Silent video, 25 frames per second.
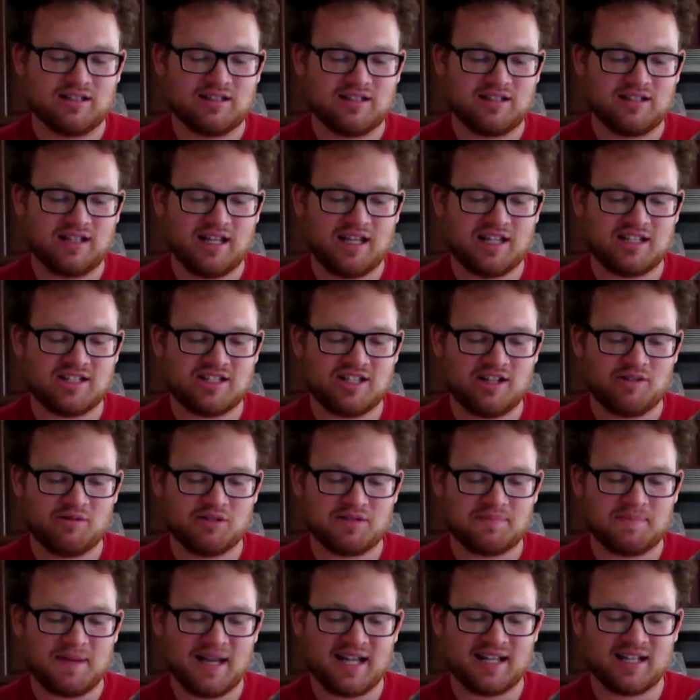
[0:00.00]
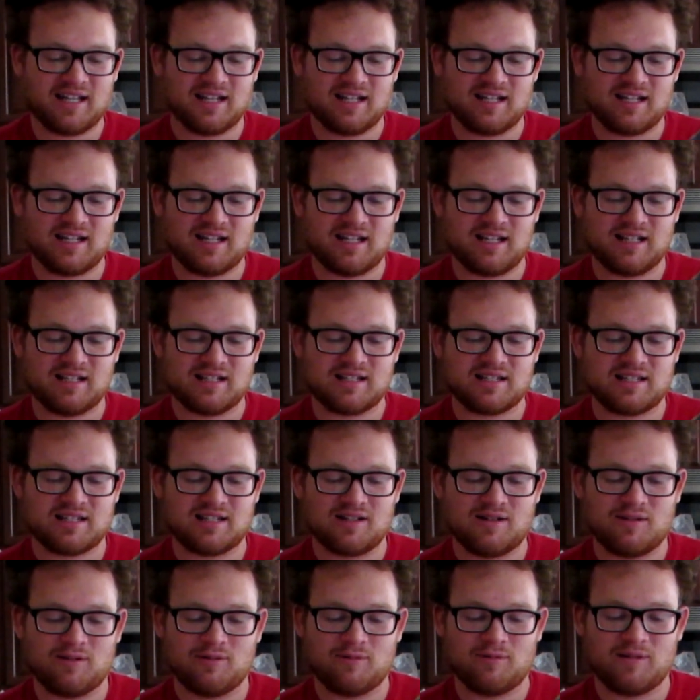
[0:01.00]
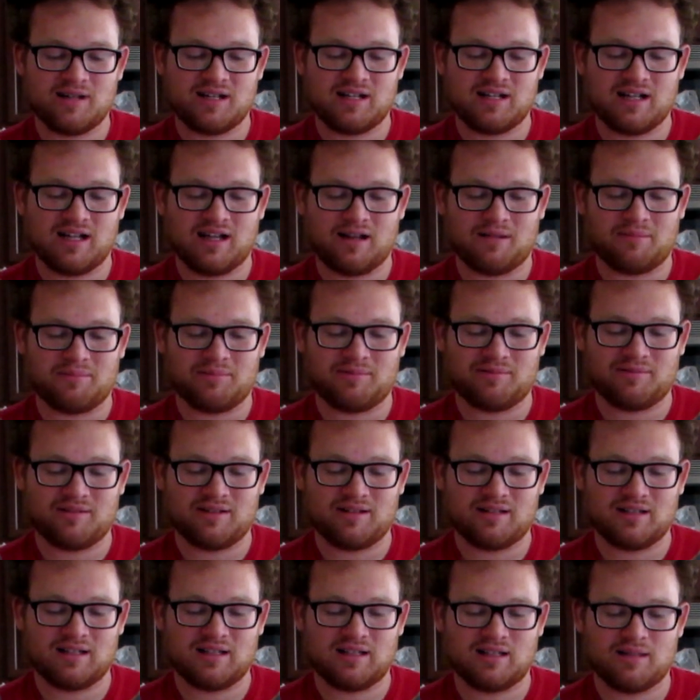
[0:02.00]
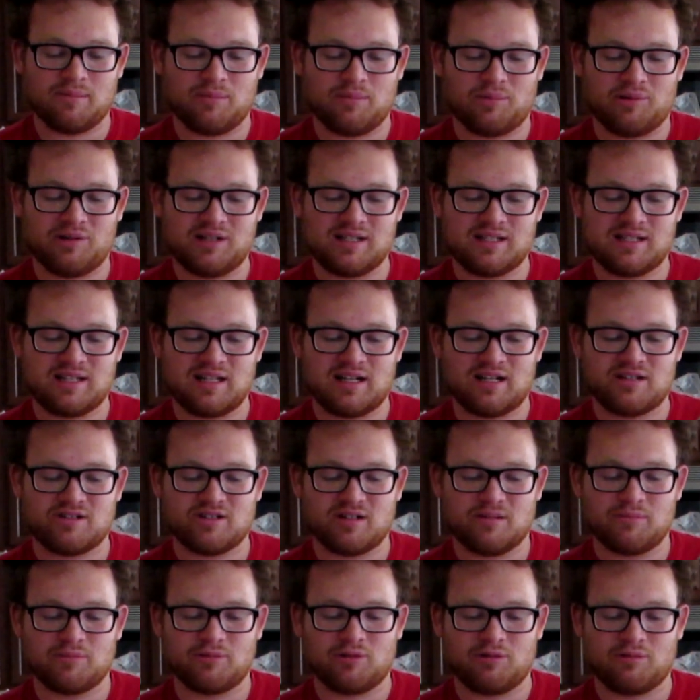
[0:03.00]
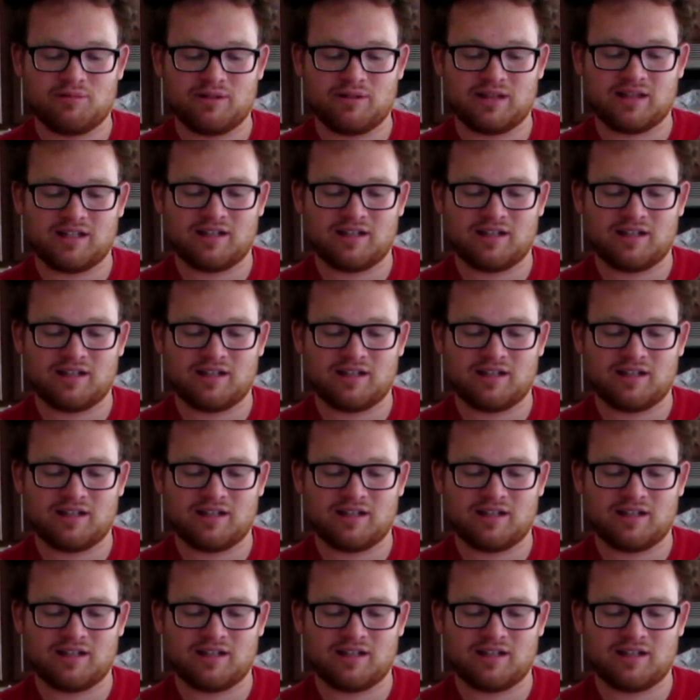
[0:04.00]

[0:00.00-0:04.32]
She was beckoned, and so went up. And the boys did a drum roll with their